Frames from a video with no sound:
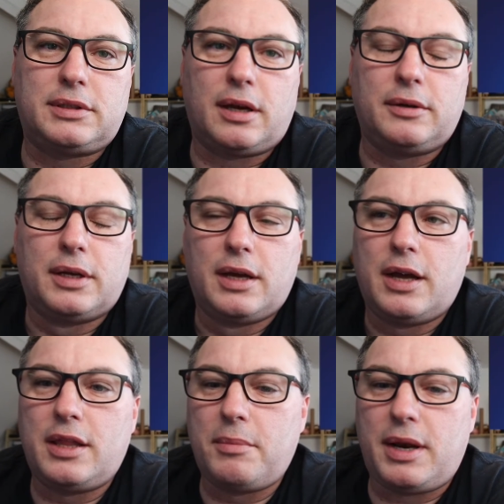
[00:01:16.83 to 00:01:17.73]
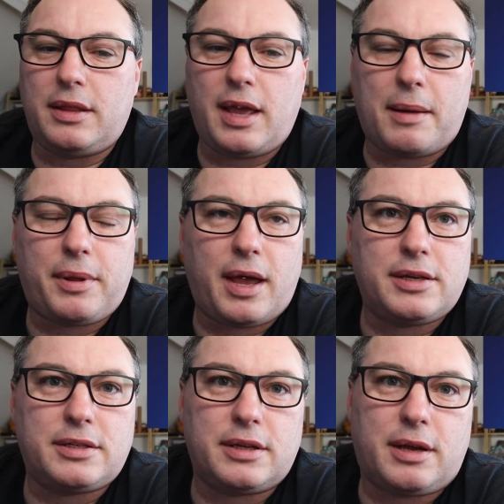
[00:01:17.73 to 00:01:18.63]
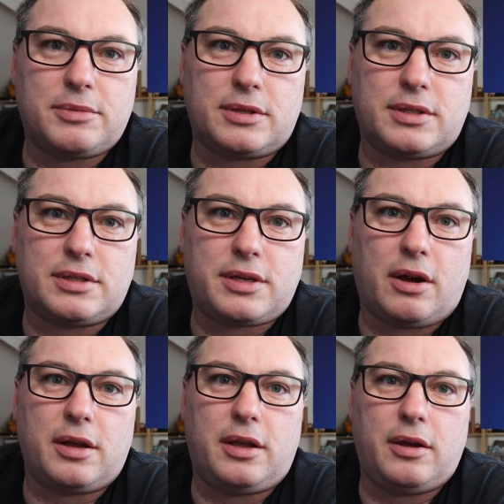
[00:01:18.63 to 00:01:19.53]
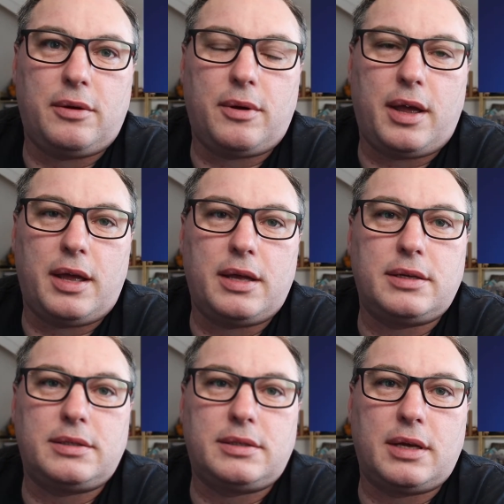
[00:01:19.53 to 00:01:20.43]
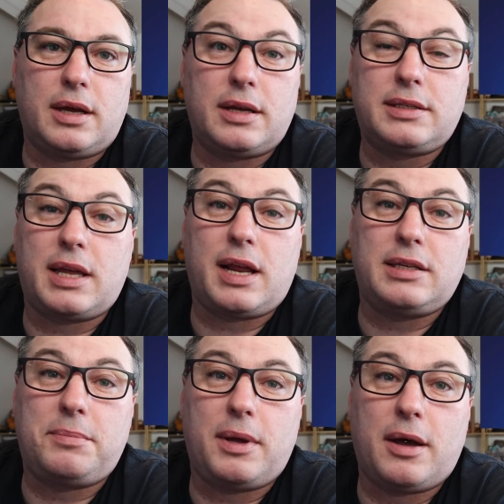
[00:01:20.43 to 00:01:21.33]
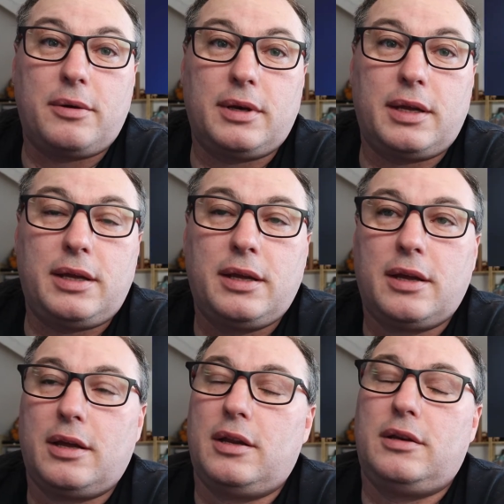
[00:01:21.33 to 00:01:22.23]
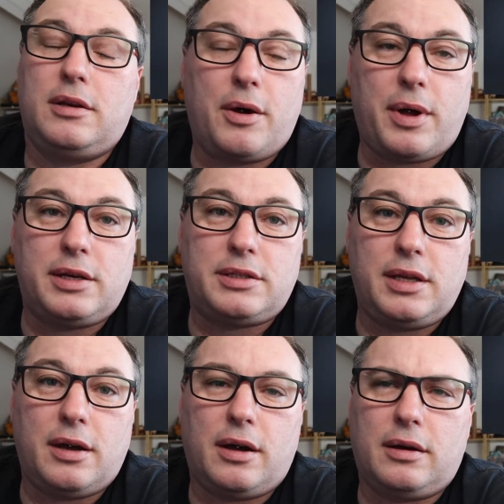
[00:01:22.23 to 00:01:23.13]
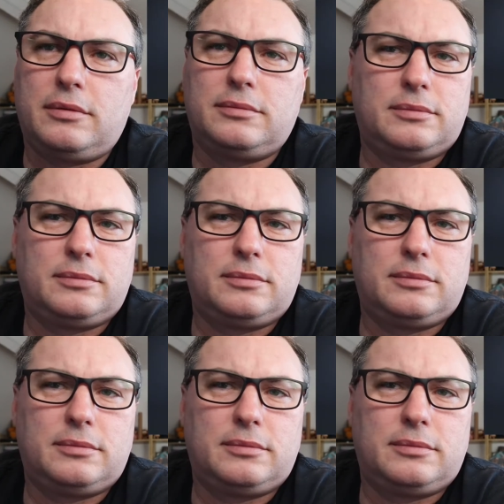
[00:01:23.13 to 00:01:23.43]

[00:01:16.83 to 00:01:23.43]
So at the minute, the application that comes onto the Sky Q is 1080p only, no HDR.